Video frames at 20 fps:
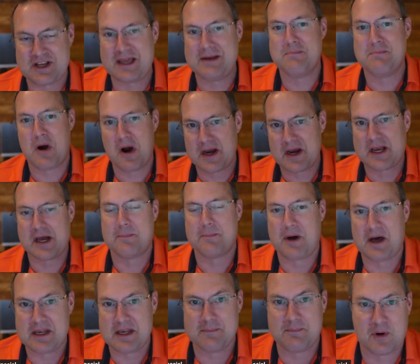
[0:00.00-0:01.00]
markup
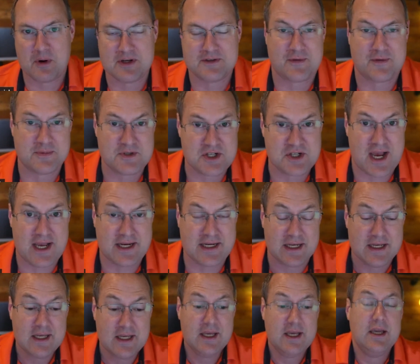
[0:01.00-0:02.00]
on imports from China.
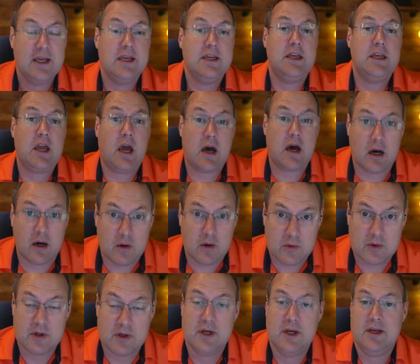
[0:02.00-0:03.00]
Yo,